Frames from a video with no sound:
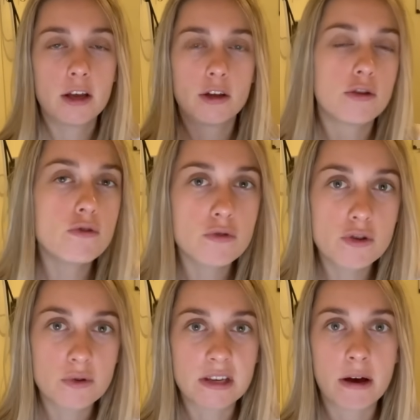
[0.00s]
New
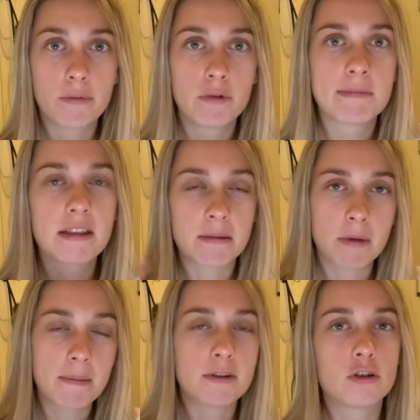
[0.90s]
UCL format, there
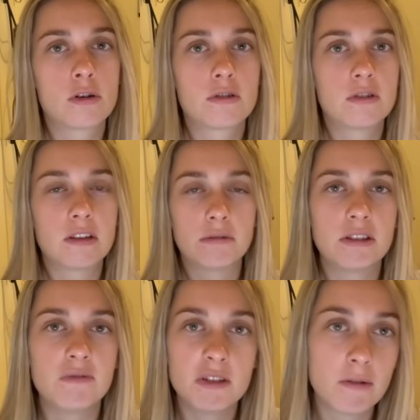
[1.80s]
might be a chance to sell
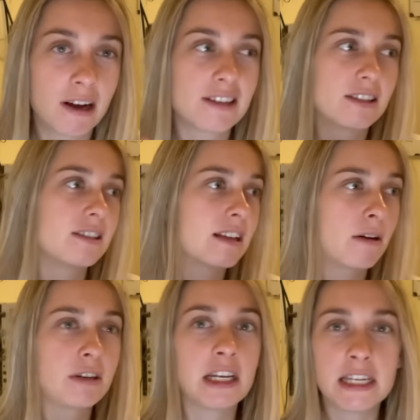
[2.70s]
TV rights, the
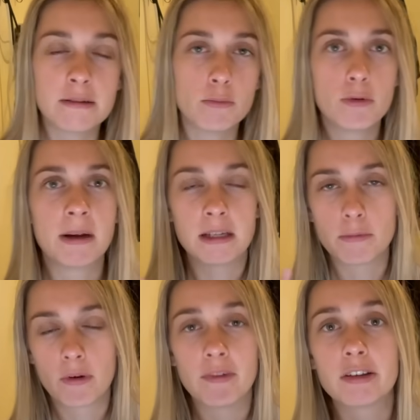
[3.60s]
Saudi League, more money, more
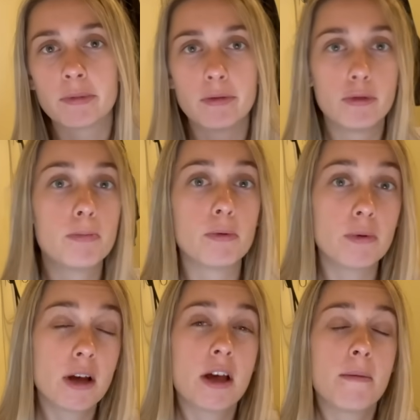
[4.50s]
investment in football.
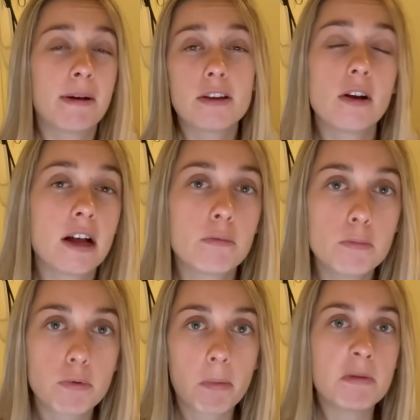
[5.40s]
Man United will
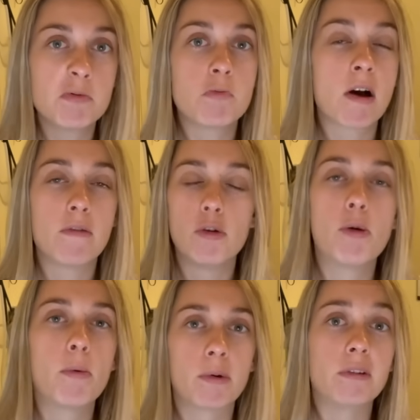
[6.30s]
probably be worth a lot
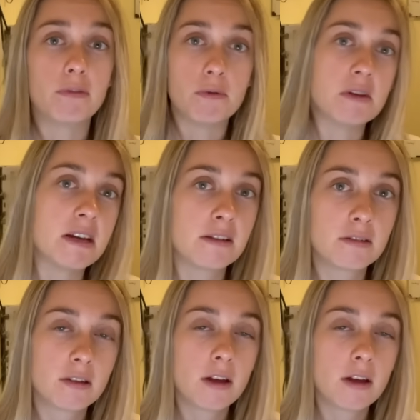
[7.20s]
more in a few years.